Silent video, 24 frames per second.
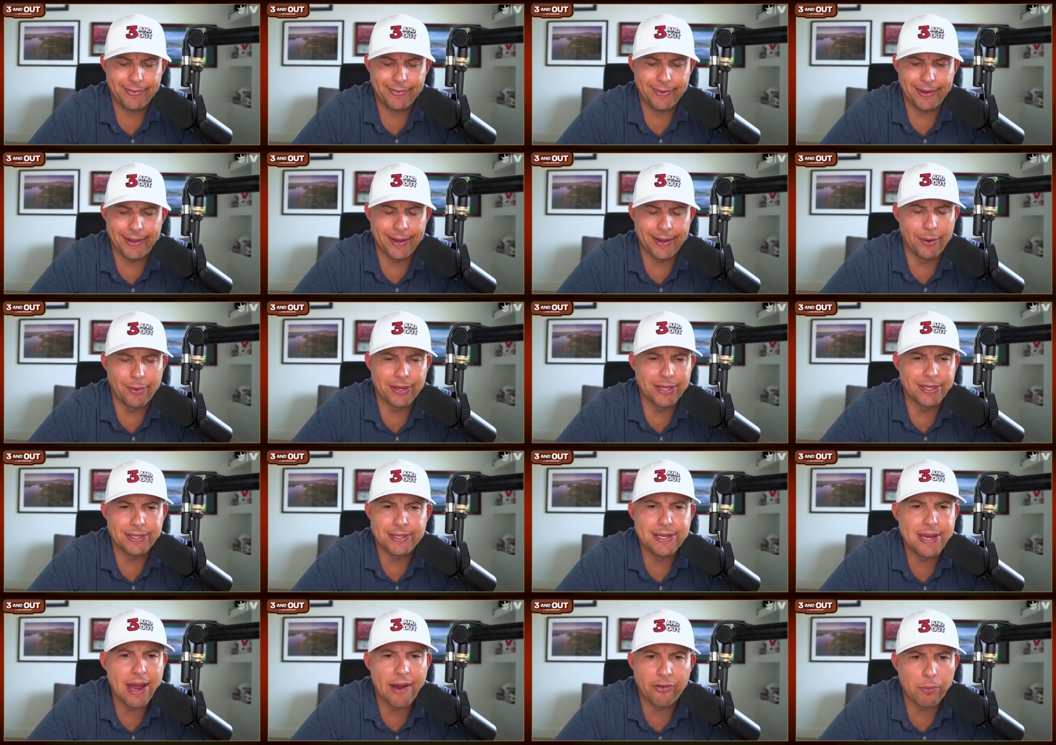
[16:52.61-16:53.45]
you know,
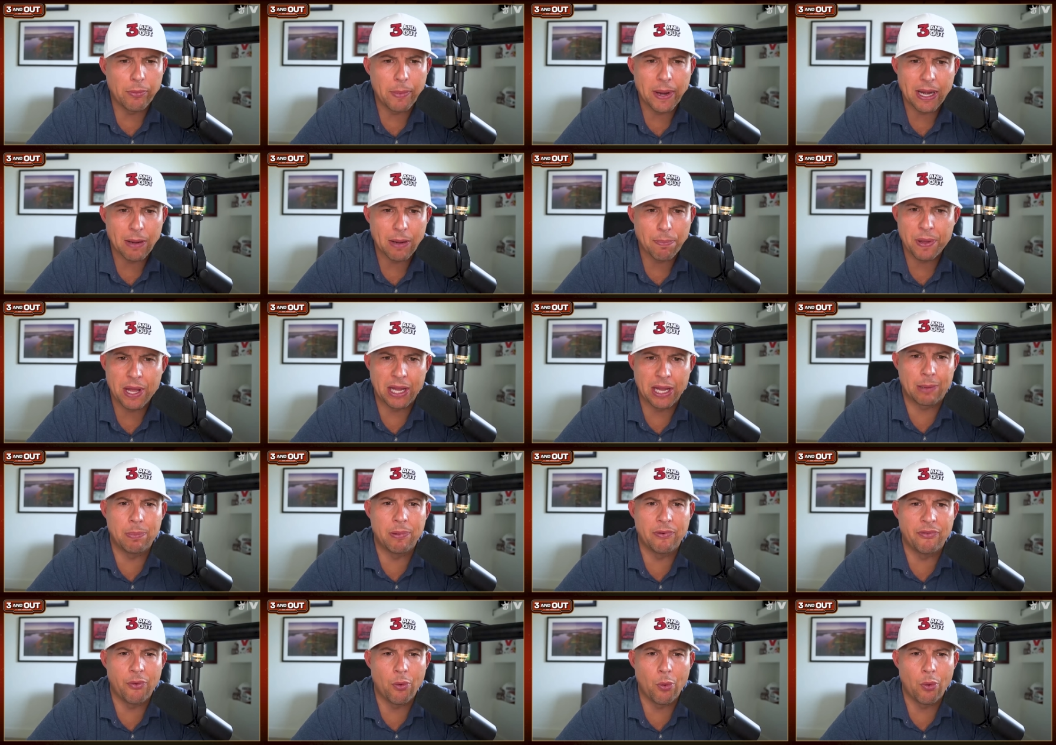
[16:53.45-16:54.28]
he's never made a pick
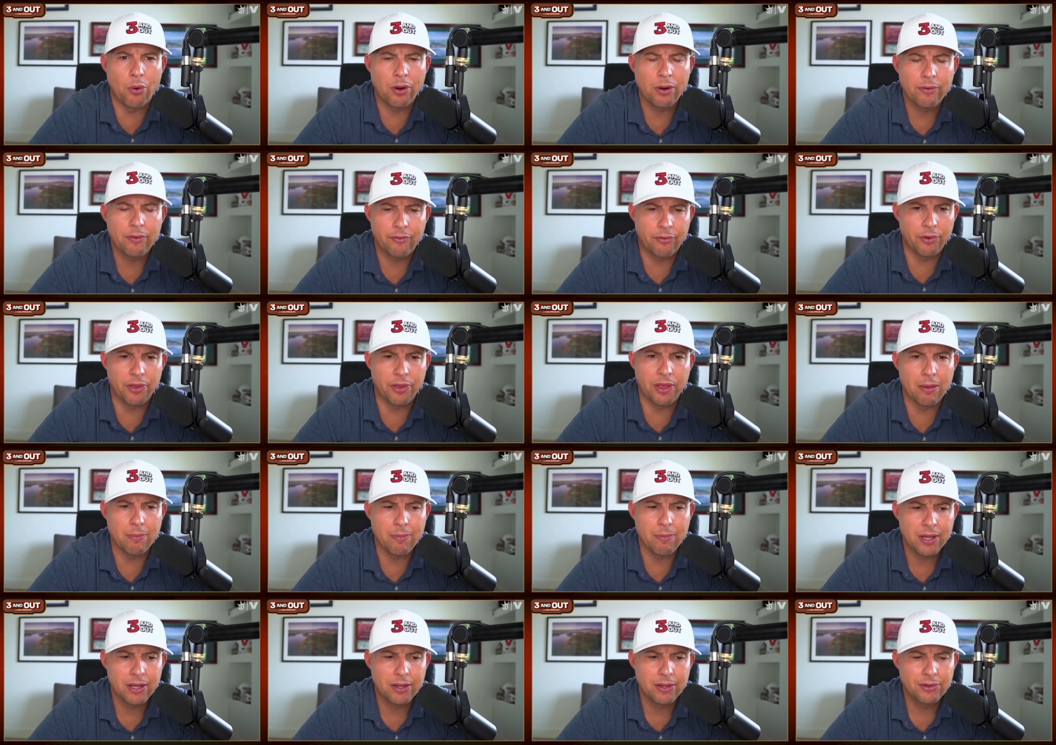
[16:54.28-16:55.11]
before for
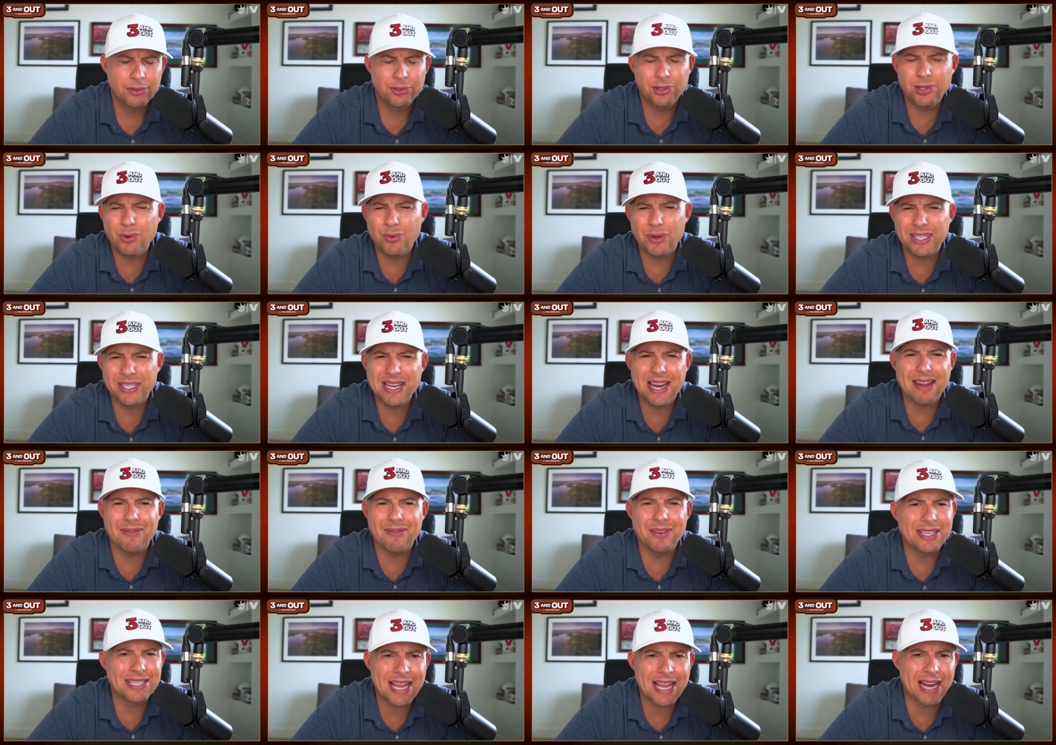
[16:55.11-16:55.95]
them. Two, he's not
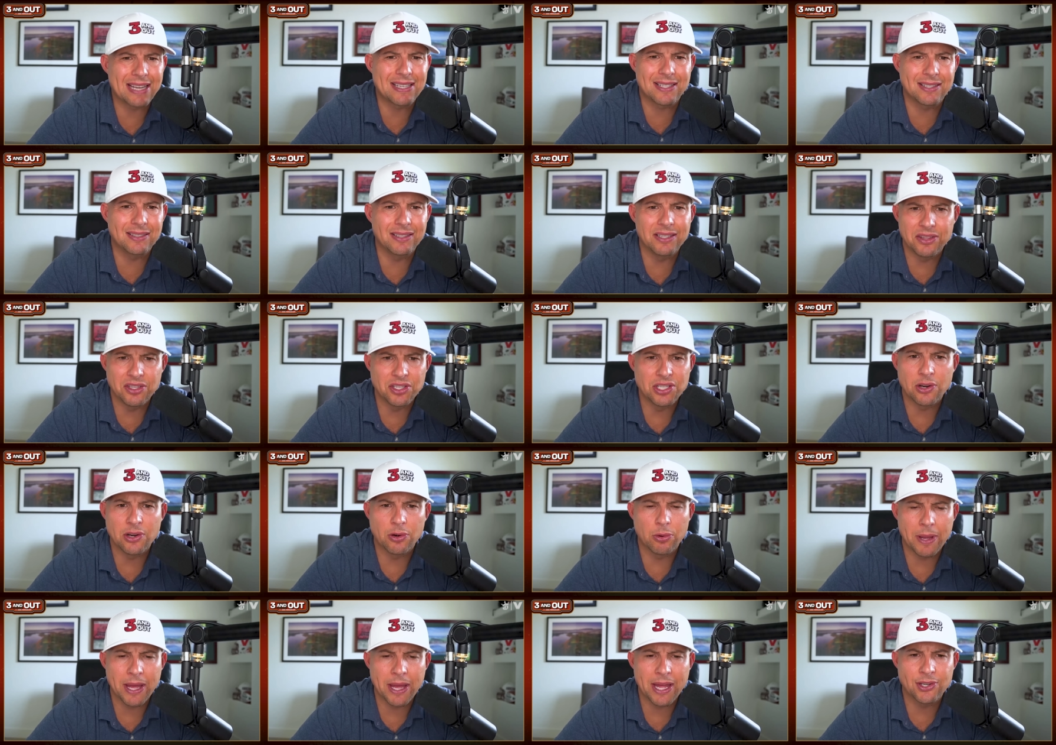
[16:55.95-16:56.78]
even technically the
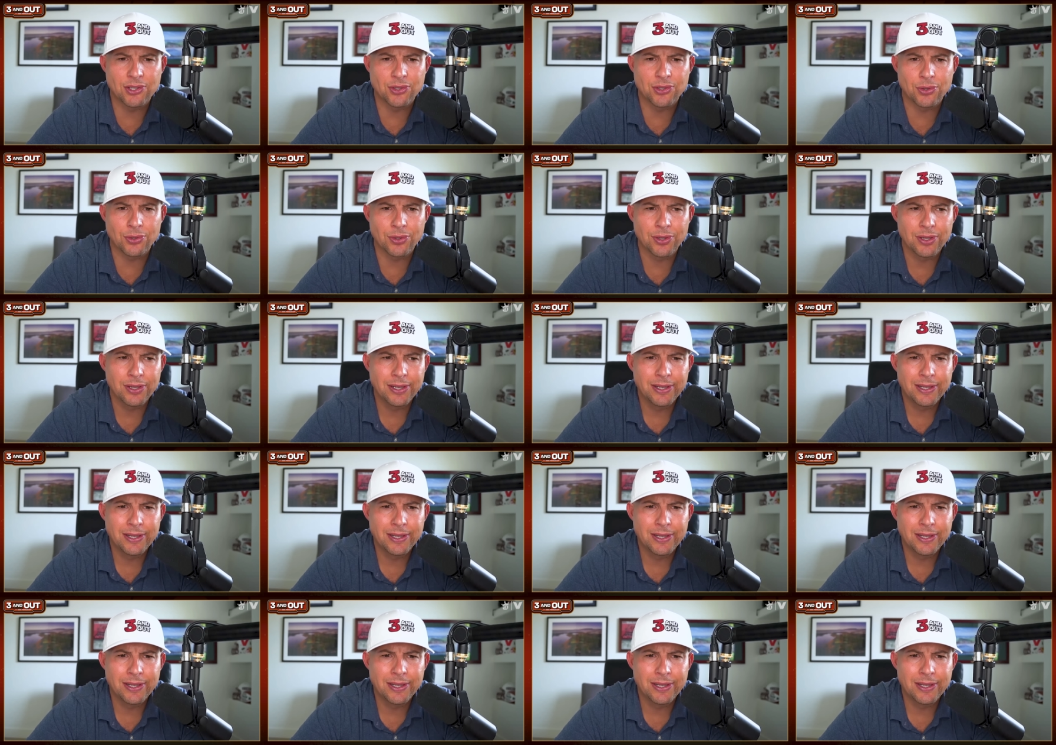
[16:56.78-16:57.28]
general manager.